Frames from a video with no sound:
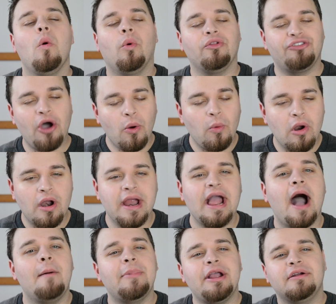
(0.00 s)
well, don't worry,
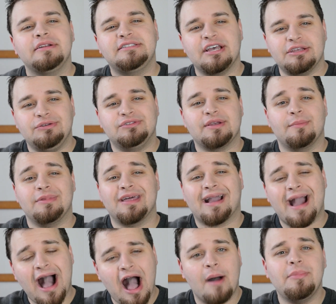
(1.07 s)
I'm here to tell you some of the
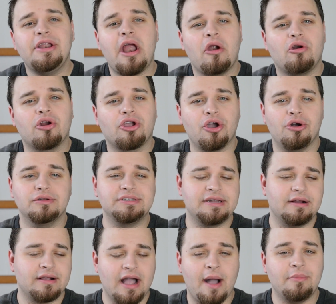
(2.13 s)
common error codes
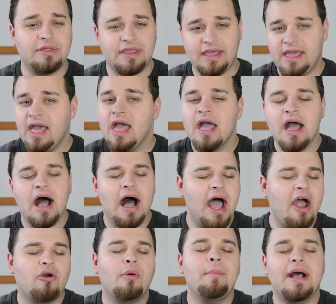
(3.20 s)
and some uh, of the uh,
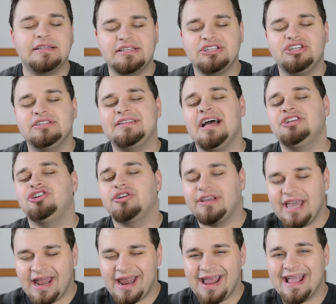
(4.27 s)
error messages that you're
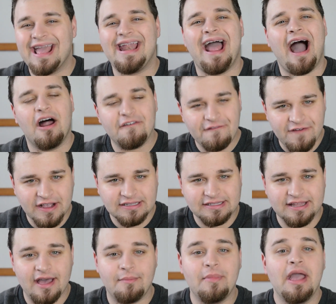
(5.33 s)
getting and how to
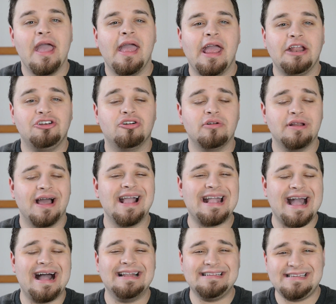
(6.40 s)
fix them in your
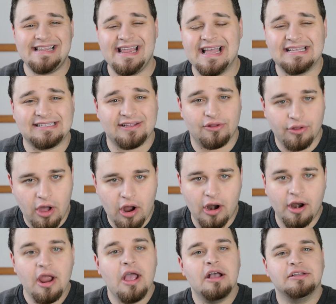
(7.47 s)
Nikon
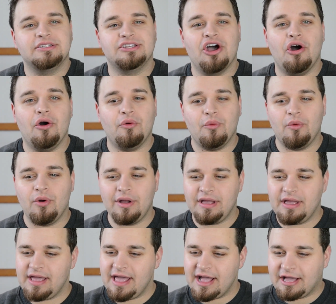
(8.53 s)
DSLR. So
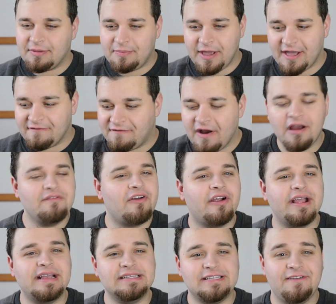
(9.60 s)
it could be a very,
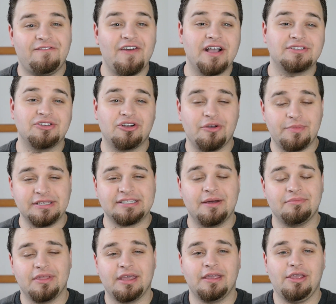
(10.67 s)
very easy fix. Or it could be
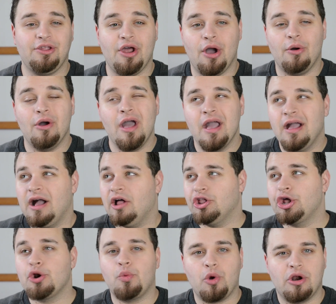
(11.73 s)
something, you know, a
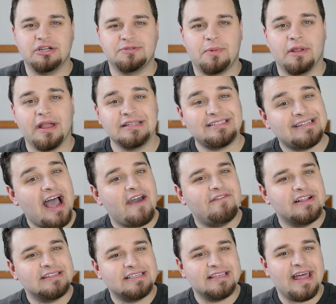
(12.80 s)
little worse. But let's
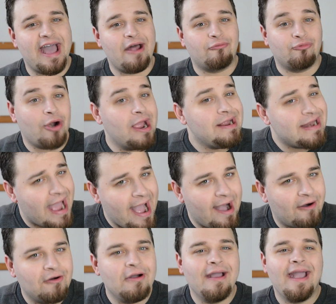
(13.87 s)
dive into that right
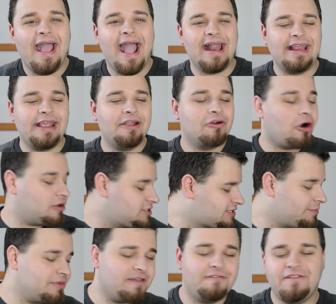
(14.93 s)
now. And here are
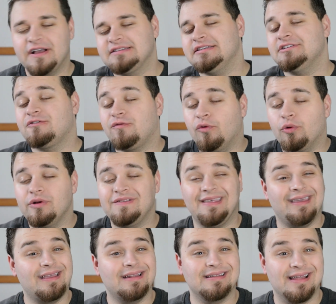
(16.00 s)
some of the fixes for
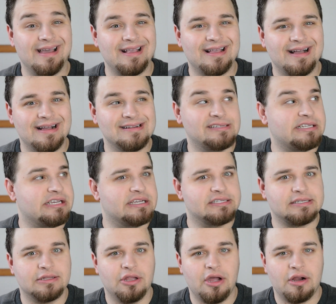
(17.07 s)
the Nikon
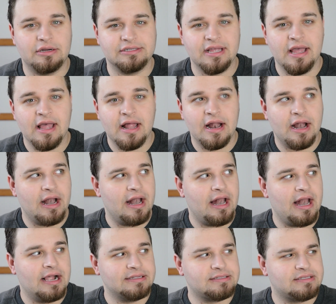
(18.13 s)
DSLRs.
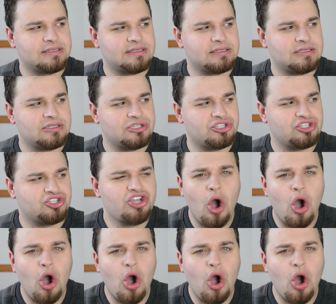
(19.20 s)
Let's